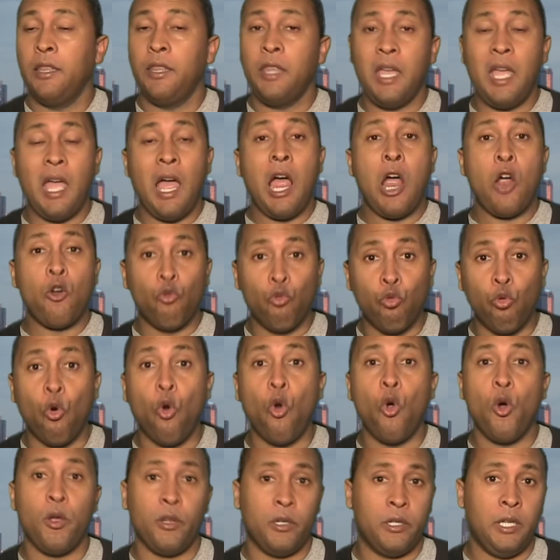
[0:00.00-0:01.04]
They are
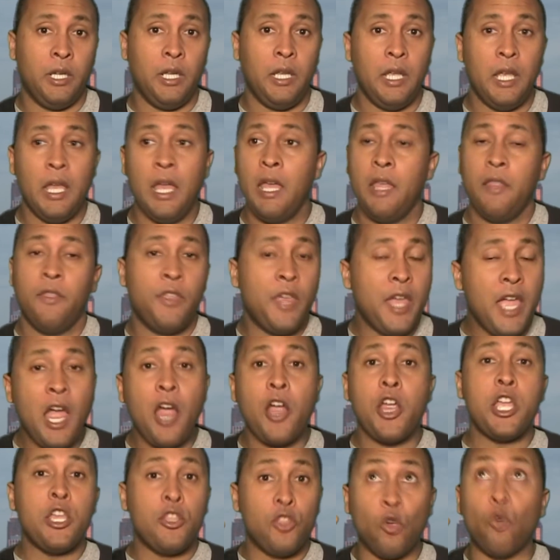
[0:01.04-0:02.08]
royalty. They
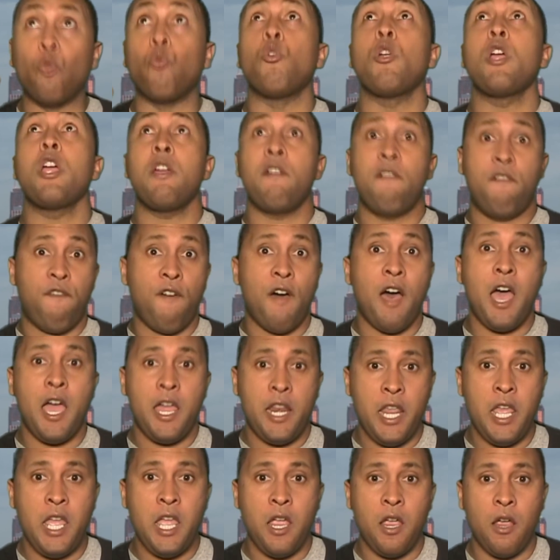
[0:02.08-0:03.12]
are in the
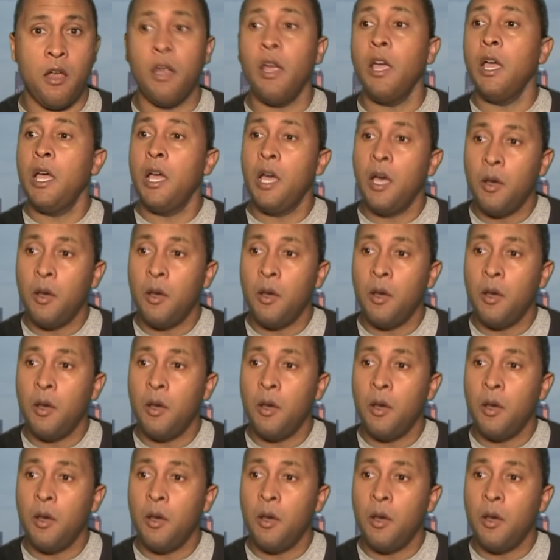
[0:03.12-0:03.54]
rarefied air.